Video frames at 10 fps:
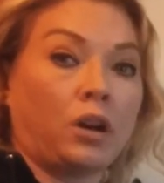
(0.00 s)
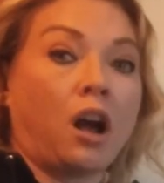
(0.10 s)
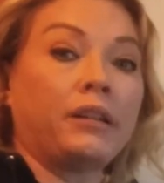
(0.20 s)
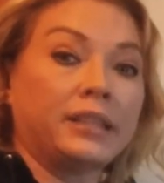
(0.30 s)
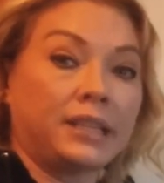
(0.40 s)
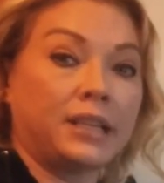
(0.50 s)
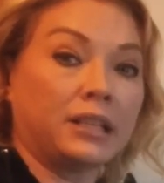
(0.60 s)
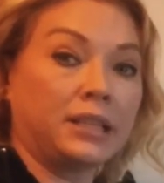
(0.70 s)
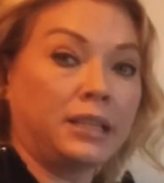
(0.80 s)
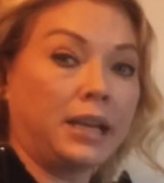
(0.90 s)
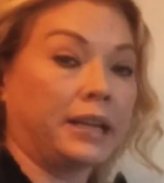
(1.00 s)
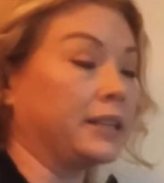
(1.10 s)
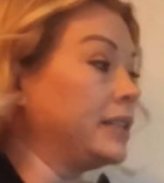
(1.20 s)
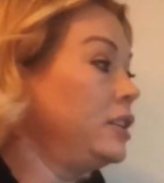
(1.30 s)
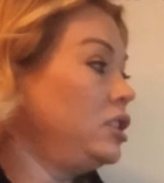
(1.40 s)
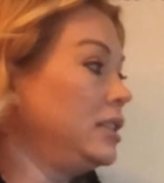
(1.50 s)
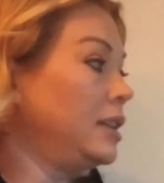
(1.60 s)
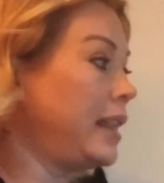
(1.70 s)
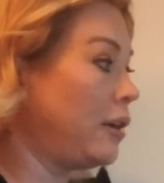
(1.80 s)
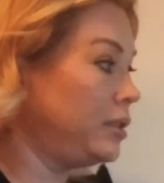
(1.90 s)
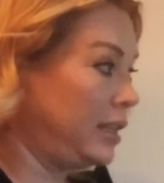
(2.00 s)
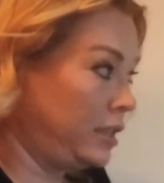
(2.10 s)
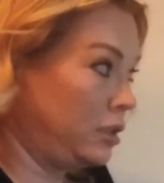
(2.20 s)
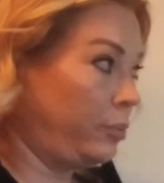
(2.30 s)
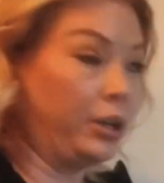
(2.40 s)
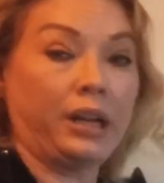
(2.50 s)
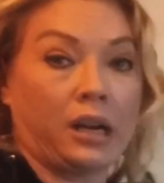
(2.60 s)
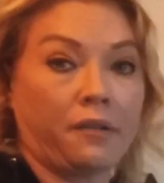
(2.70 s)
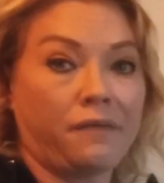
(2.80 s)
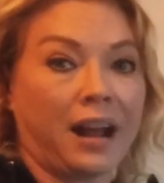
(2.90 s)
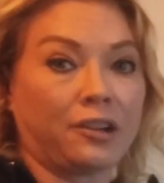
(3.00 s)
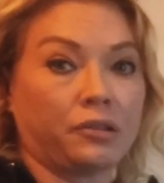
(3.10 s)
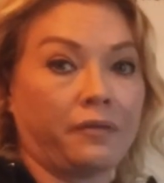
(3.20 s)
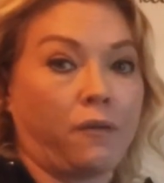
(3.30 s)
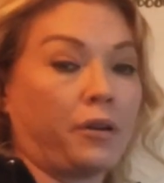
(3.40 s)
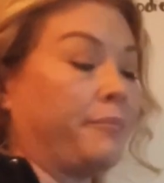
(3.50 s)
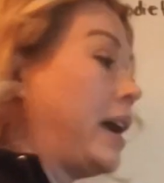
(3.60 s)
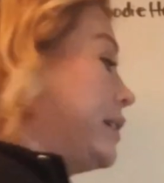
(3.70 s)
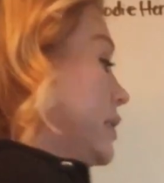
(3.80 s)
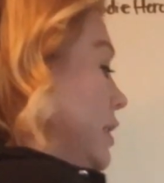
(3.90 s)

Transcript: all. It's still 6. It just allows us to put it in a fraction format.